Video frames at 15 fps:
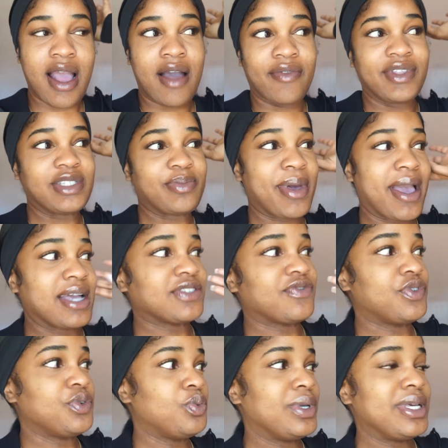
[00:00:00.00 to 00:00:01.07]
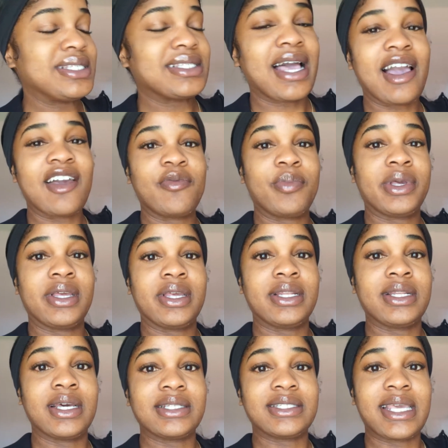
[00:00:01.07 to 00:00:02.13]
These past few weeks I've
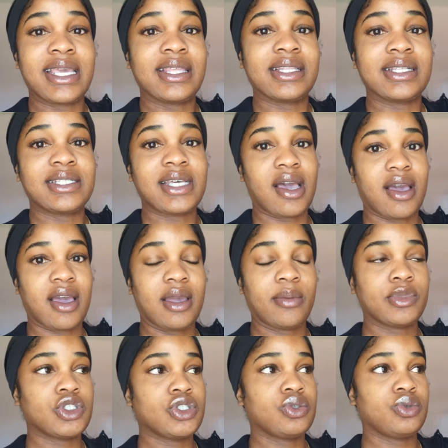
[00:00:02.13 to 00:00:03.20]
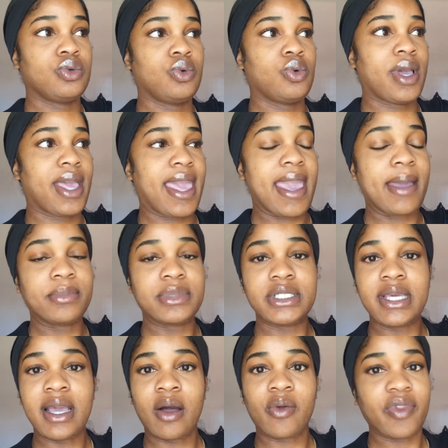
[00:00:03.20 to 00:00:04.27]
been taking the time to
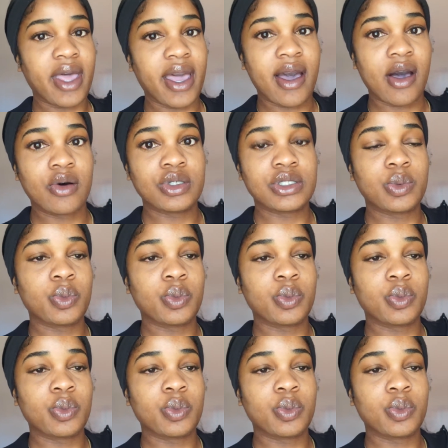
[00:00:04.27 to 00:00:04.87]
empty out the house.